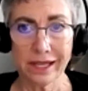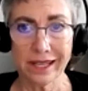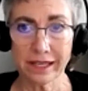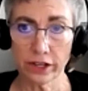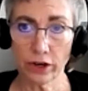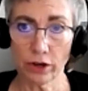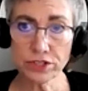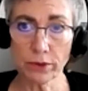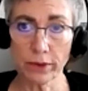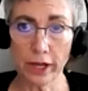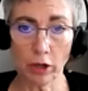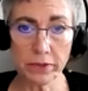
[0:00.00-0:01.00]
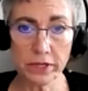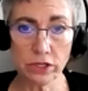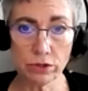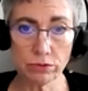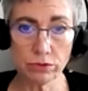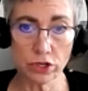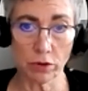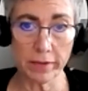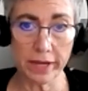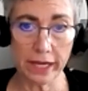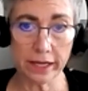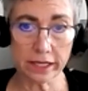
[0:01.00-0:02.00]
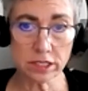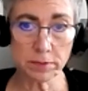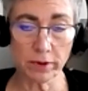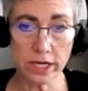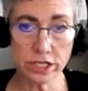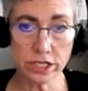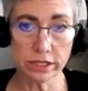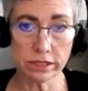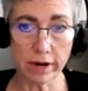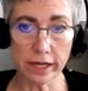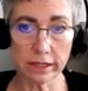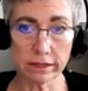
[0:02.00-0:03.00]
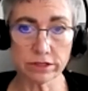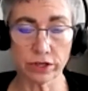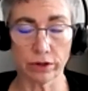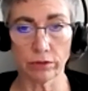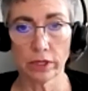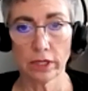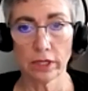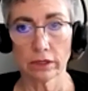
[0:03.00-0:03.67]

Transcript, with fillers: It can also help in new domain exploration, right? So